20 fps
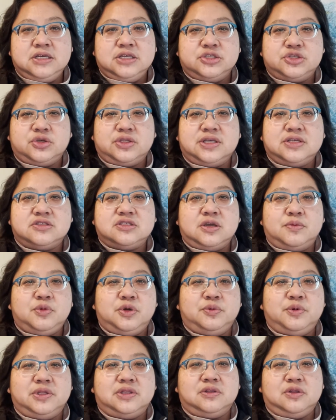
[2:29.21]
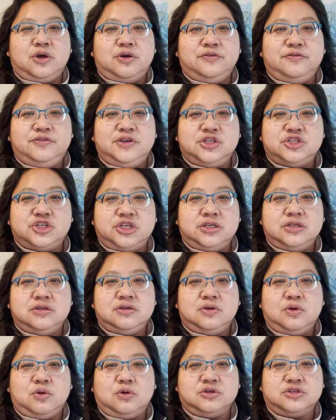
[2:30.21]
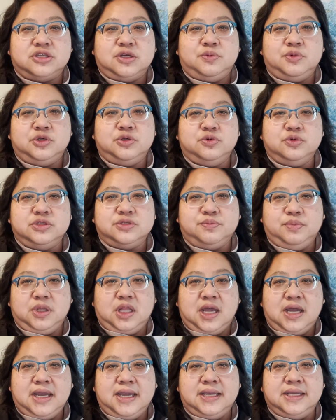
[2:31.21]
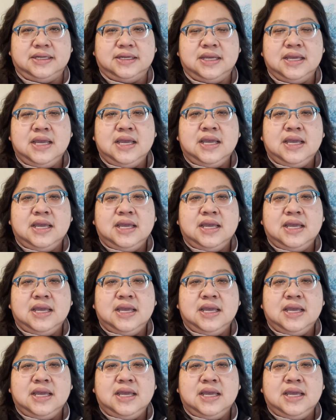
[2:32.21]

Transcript: so that someone with low vision or someone who is blind